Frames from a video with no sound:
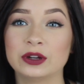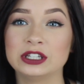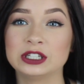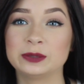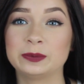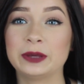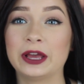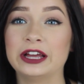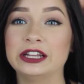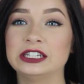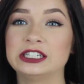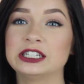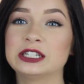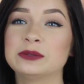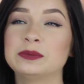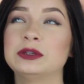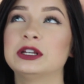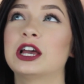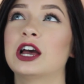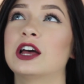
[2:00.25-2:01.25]
going to be
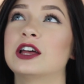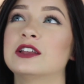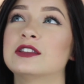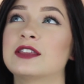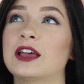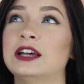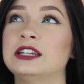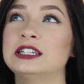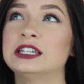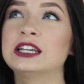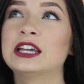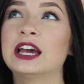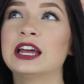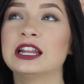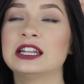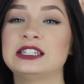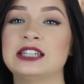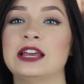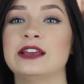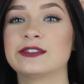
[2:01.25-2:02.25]
ending because I did get
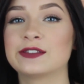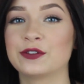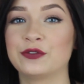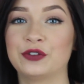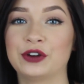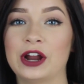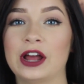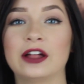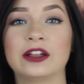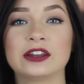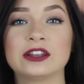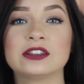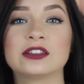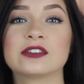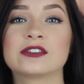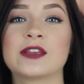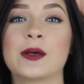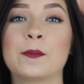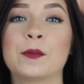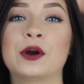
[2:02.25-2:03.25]
a taste of reality
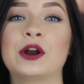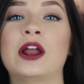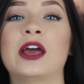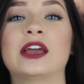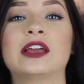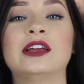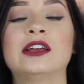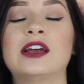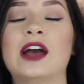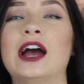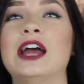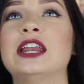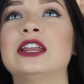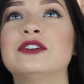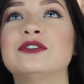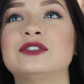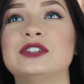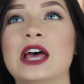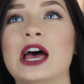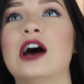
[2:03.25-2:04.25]
this summer and I can kind
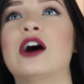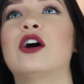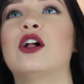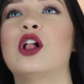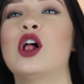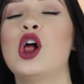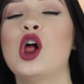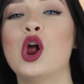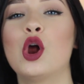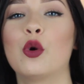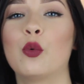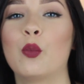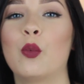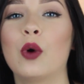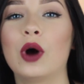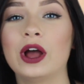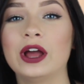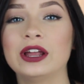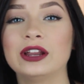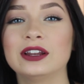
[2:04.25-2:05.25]
of tell
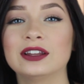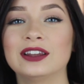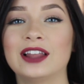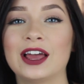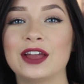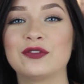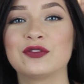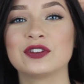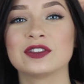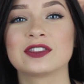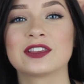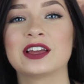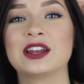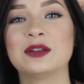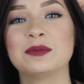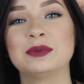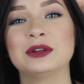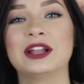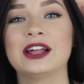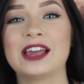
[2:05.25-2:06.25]
what life is going
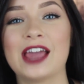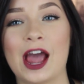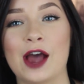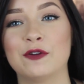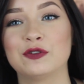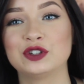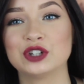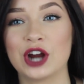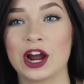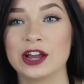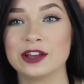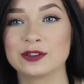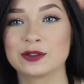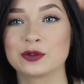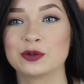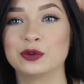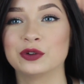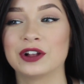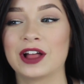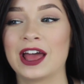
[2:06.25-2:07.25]
to be like after high
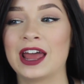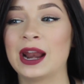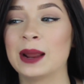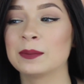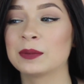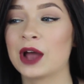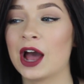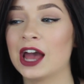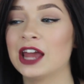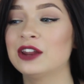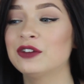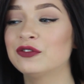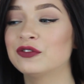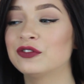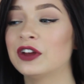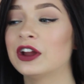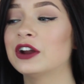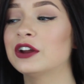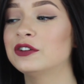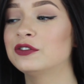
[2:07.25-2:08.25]
school and I'm kind of
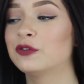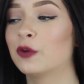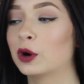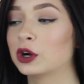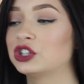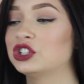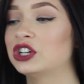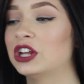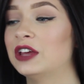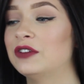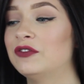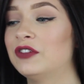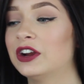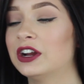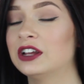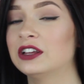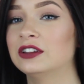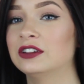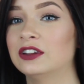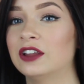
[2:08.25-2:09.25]
very fortunate and
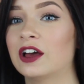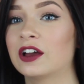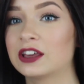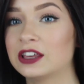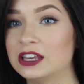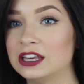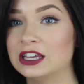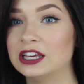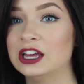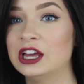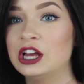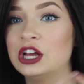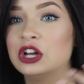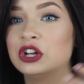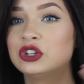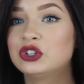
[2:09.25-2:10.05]
very lucky